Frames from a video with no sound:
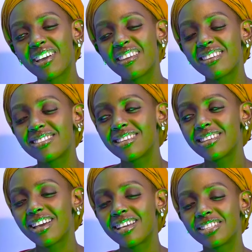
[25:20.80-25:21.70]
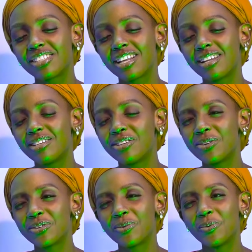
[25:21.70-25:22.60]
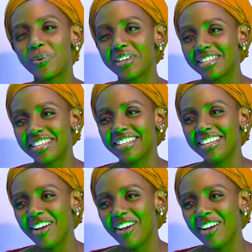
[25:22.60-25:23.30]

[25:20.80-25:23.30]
And I said, I shall not wait.